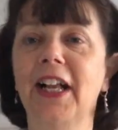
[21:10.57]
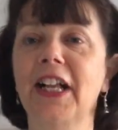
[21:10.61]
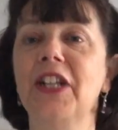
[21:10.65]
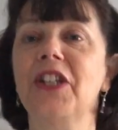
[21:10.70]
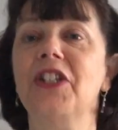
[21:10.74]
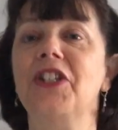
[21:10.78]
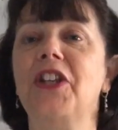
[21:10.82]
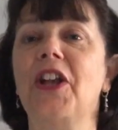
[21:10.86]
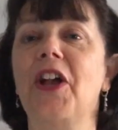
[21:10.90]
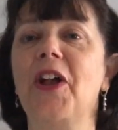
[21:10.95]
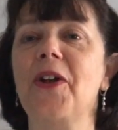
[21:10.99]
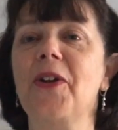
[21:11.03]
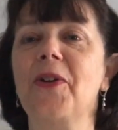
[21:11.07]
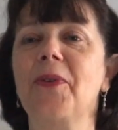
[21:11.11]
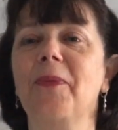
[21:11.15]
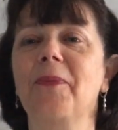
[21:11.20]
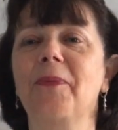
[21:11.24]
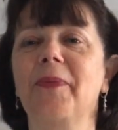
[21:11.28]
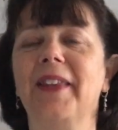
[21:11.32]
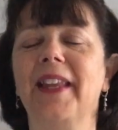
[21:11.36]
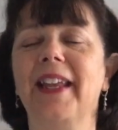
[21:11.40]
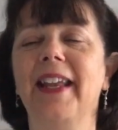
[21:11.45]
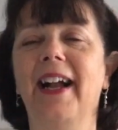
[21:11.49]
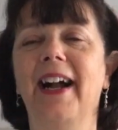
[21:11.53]
So
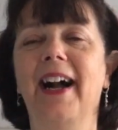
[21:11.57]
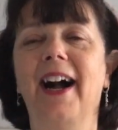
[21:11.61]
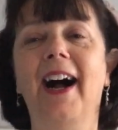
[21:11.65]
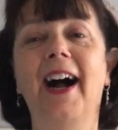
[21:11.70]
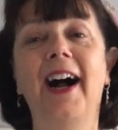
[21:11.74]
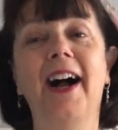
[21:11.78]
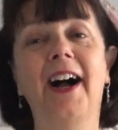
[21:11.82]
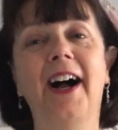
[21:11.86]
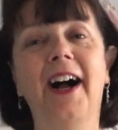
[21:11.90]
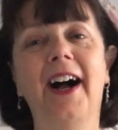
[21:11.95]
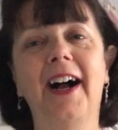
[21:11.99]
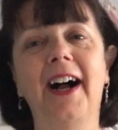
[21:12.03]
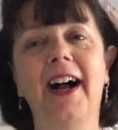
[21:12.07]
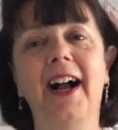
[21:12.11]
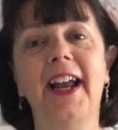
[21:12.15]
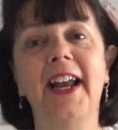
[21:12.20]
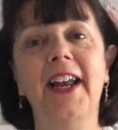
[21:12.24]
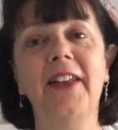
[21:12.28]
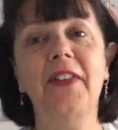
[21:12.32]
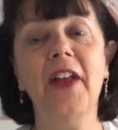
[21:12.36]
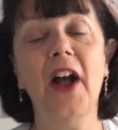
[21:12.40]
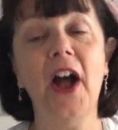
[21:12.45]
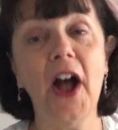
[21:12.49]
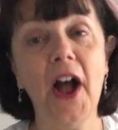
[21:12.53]

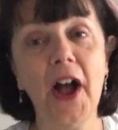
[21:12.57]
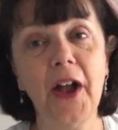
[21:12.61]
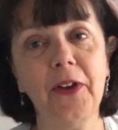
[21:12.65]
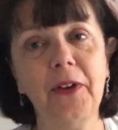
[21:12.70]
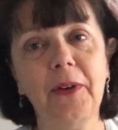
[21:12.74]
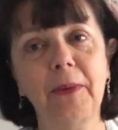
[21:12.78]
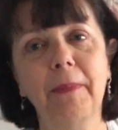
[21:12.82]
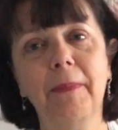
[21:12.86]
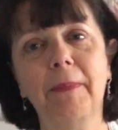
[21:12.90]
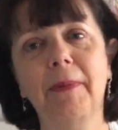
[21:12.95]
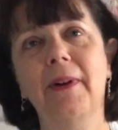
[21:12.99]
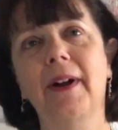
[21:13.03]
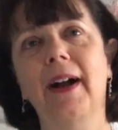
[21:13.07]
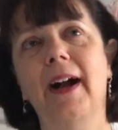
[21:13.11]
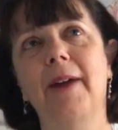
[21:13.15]
in the hope,